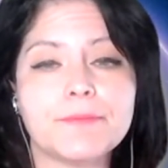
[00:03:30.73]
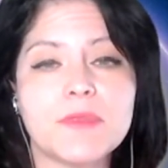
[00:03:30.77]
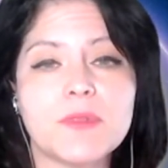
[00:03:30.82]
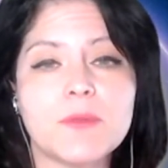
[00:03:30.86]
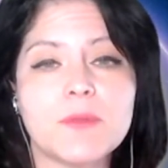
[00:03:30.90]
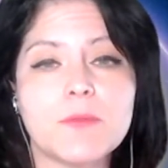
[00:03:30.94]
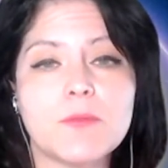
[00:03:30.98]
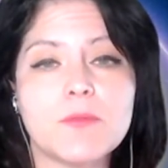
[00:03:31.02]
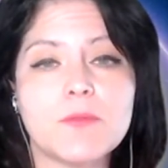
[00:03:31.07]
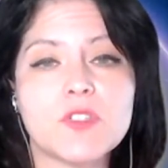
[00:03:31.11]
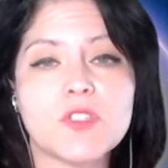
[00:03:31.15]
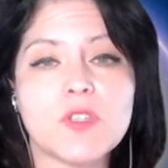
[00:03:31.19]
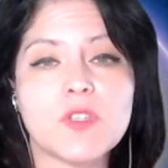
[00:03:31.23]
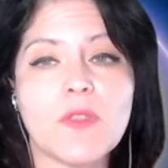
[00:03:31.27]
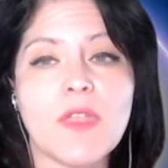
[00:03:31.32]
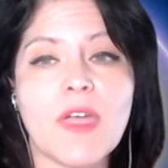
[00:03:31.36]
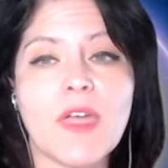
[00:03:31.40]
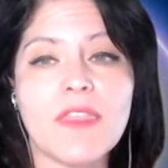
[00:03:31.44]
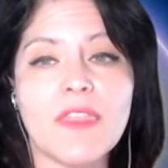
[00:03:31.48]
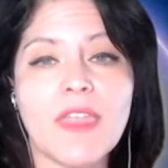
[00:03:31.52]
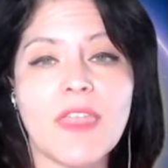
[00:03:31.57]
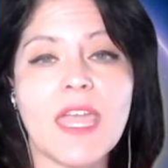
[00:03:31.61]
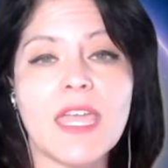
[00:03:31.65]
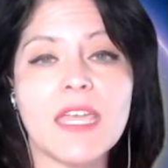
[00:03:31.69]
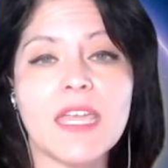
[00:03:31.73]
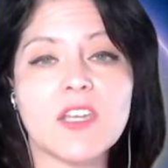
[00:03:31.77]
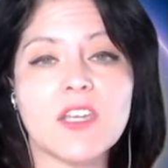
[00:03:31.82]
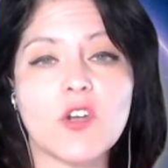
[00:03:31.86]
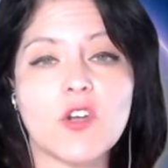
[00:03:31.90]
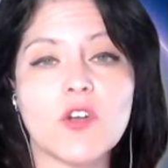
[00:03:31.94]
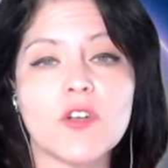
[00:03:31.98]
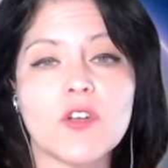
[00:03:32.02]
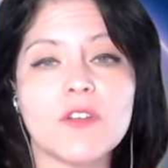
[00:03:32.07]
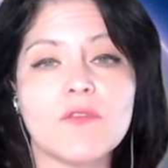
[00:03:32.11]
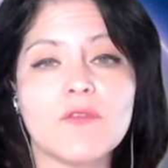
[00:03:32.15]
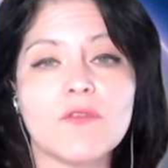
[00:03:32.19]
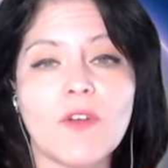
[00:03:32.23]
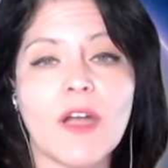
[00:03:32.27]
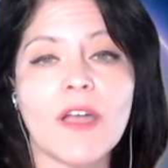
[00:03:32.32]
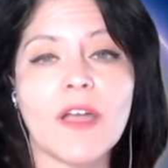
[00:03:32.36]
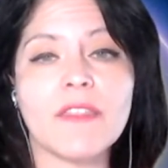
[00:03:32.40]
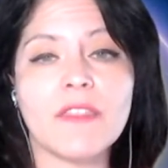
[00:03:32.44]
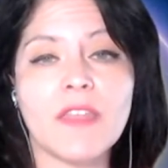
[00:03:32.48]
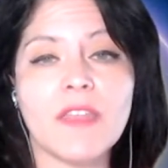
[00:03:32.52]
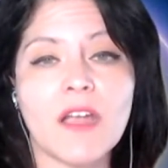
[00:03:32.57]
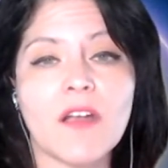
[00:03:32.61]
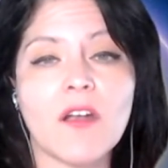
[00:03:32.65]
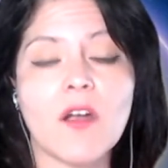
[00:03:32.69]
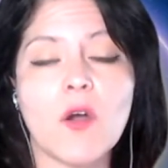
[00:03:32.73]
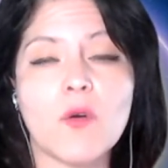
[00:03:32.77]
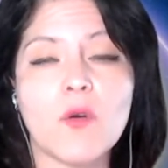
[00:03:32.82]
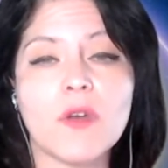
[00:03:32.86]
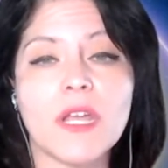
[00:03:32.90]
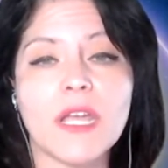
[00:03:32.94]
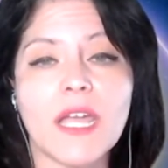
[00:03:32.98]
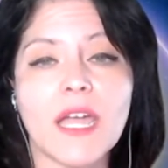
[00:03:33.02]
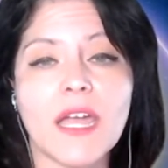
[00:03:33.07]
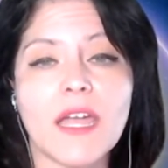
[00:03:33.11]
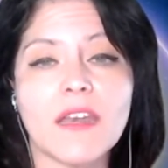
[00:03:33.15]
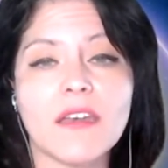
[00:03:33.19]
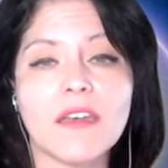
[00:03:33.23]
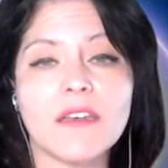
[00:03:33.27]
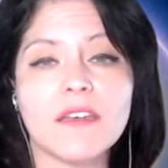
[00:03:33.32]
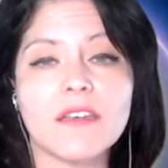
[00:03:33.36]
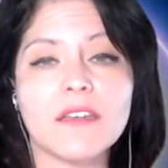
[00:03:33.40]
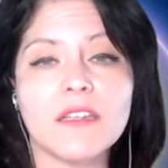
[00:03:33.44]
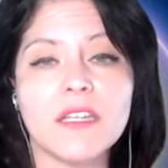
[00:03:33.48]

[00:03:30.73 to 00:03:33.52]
so that they could find their own again.